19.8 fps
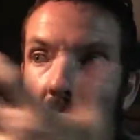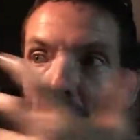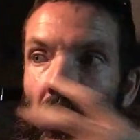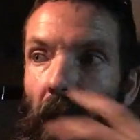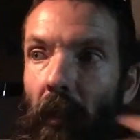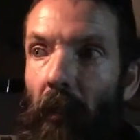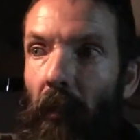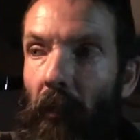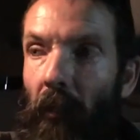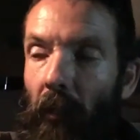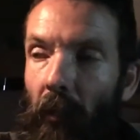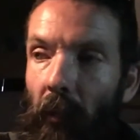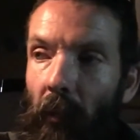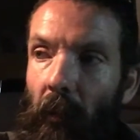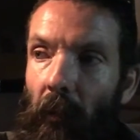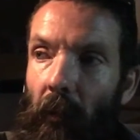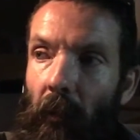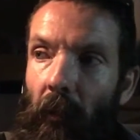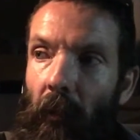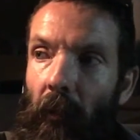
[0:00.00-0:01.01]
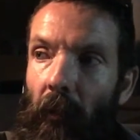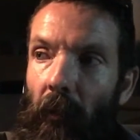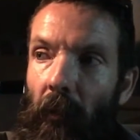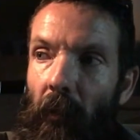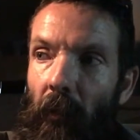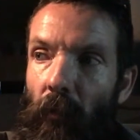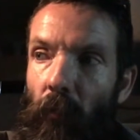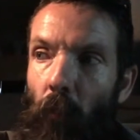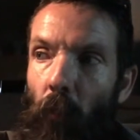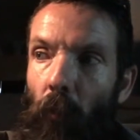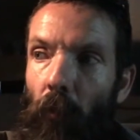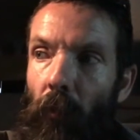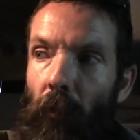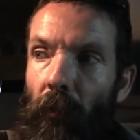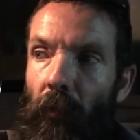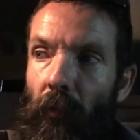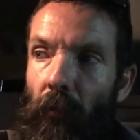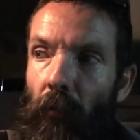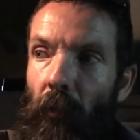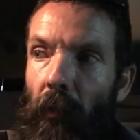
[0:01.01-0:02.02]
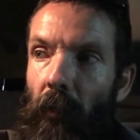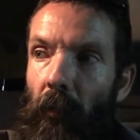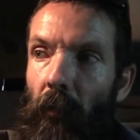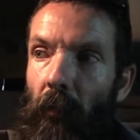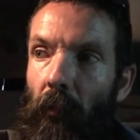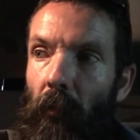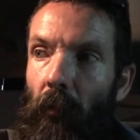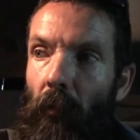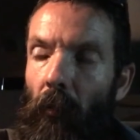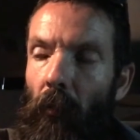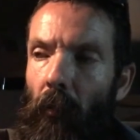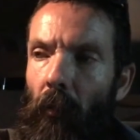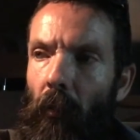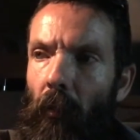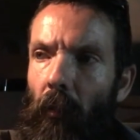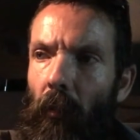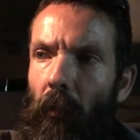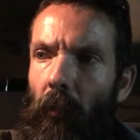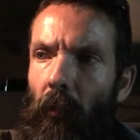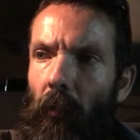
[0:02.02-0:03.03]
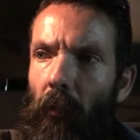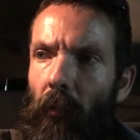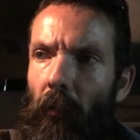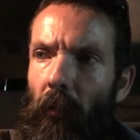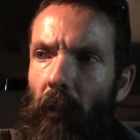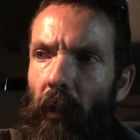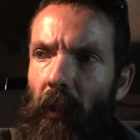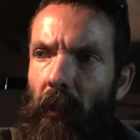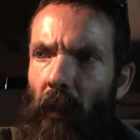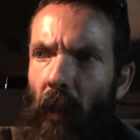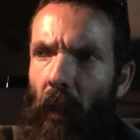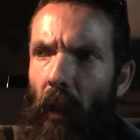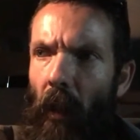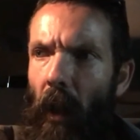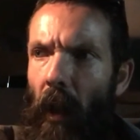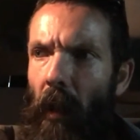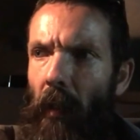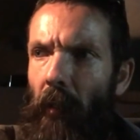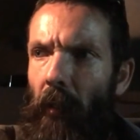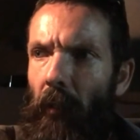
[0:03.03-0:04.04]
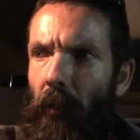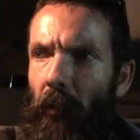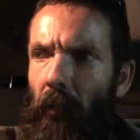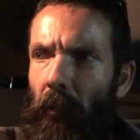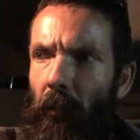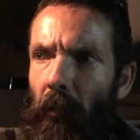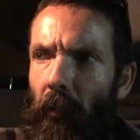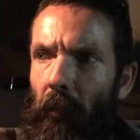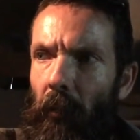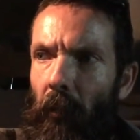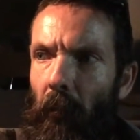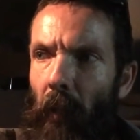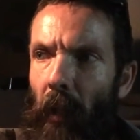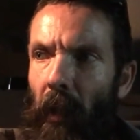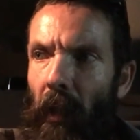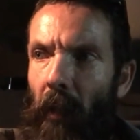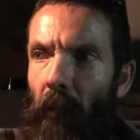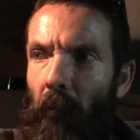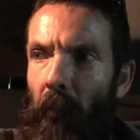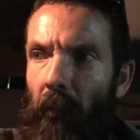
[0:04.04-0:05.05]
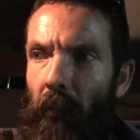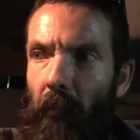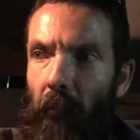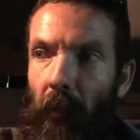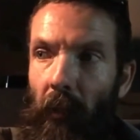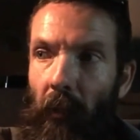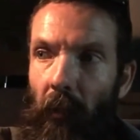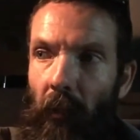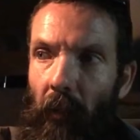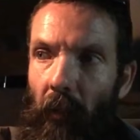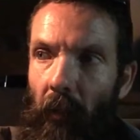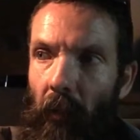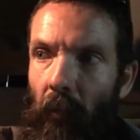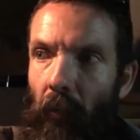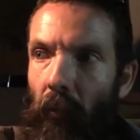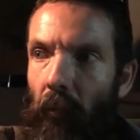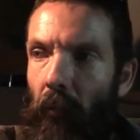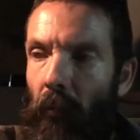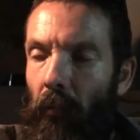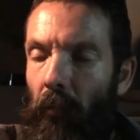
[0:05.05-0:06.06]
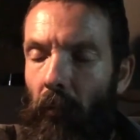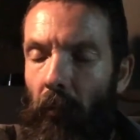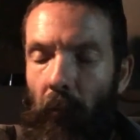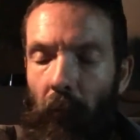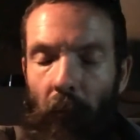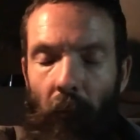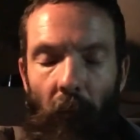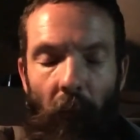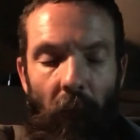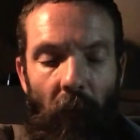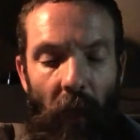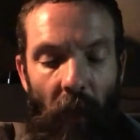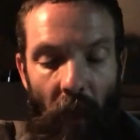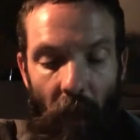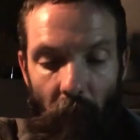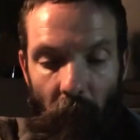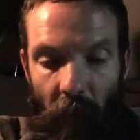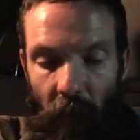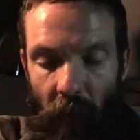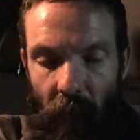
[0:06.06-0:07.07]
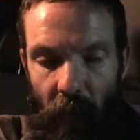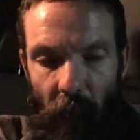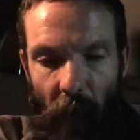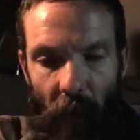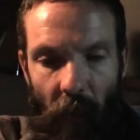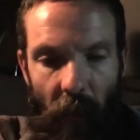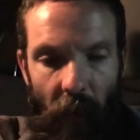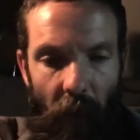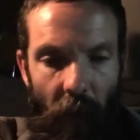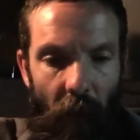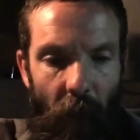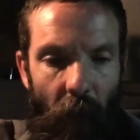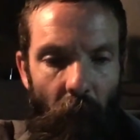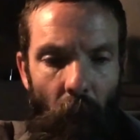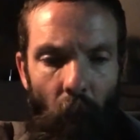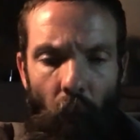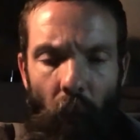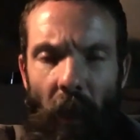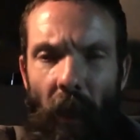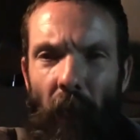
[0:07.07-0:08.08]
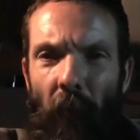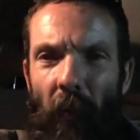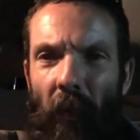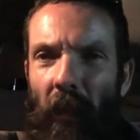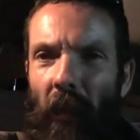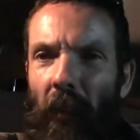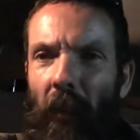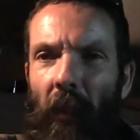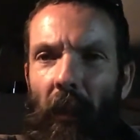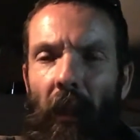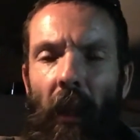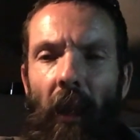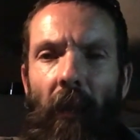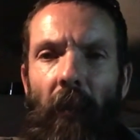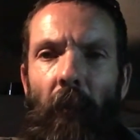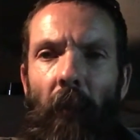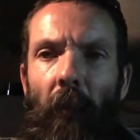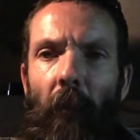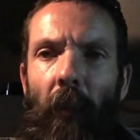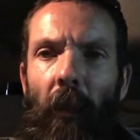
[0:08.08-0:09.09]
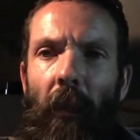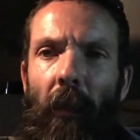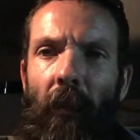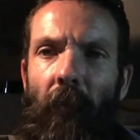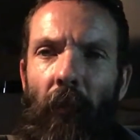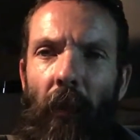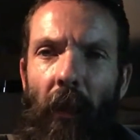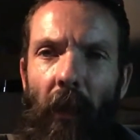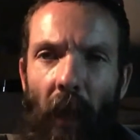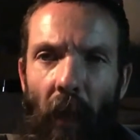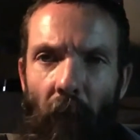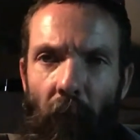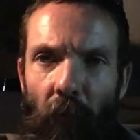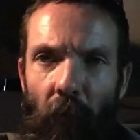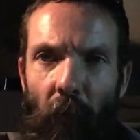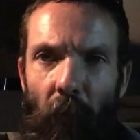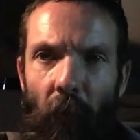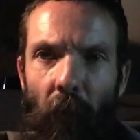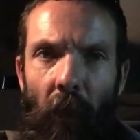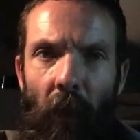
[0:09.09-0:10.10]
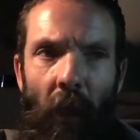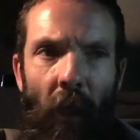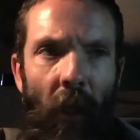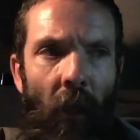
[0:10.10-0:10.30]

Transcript: like this world is real or it's odd that my name is Billy or that I'm in this body or whatever the case may be. It's very comfortable